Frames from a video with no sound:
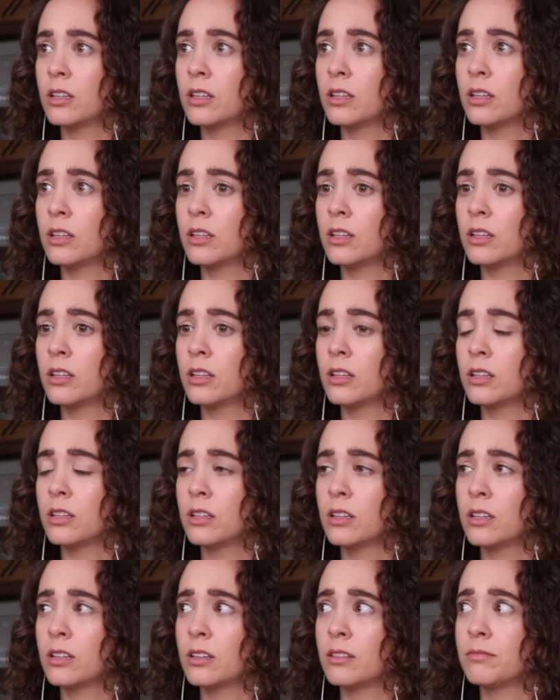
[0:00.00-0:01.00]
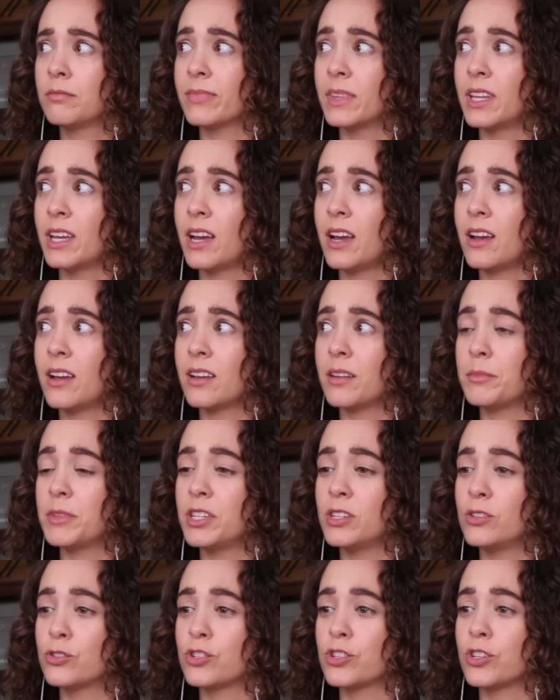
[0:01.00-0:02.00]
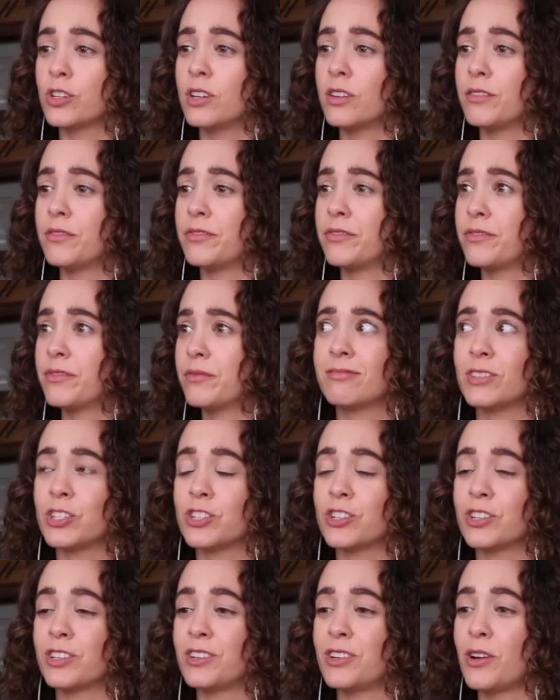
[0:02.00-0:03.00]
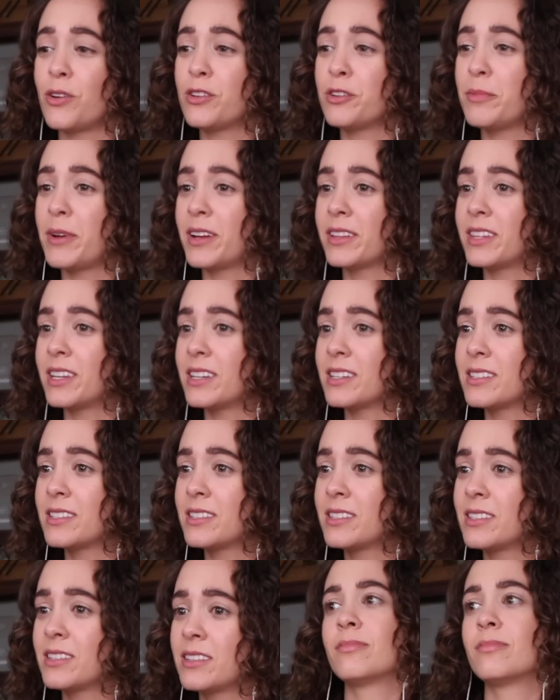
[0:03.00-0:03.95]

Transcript: Karen. Yeah, I mean, you should have, you should have known about this.